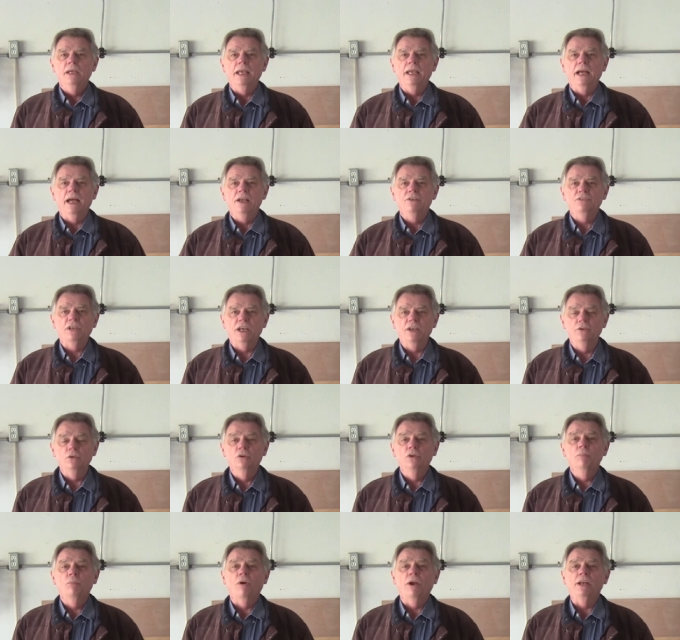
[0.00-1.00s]
Hey guys, how you
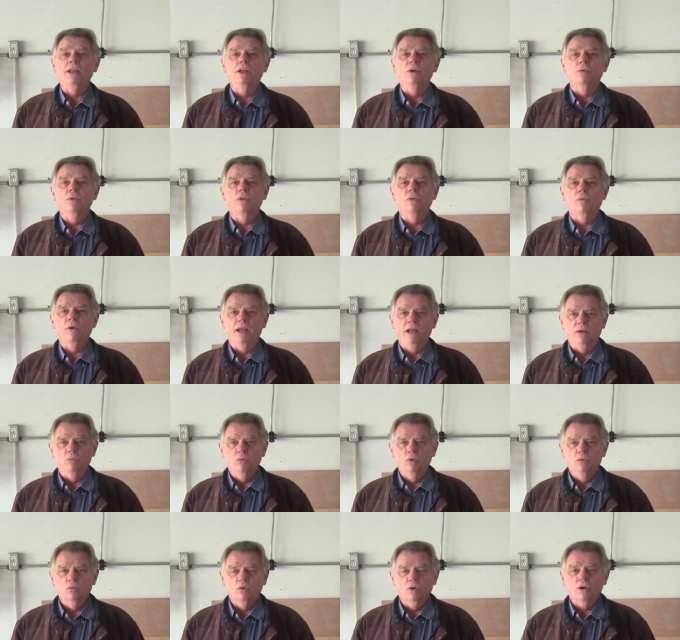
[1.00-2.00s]
doing? Brady here with the Random
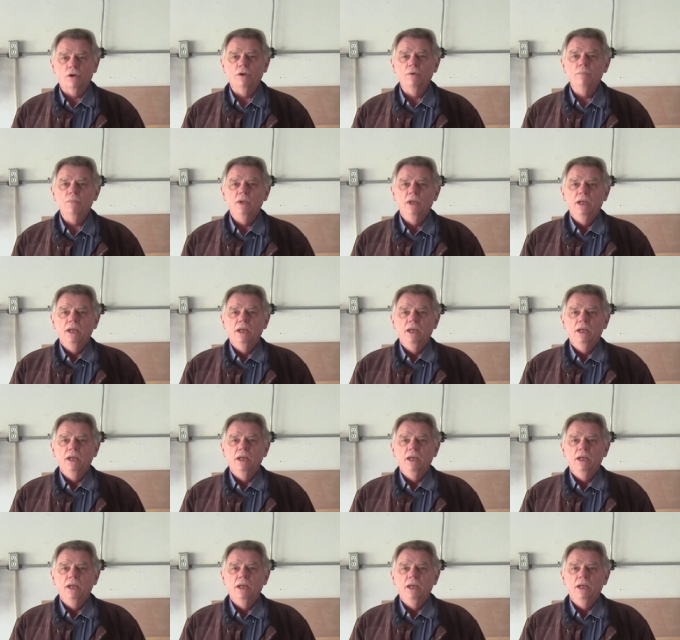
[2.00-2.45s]
Woodworker.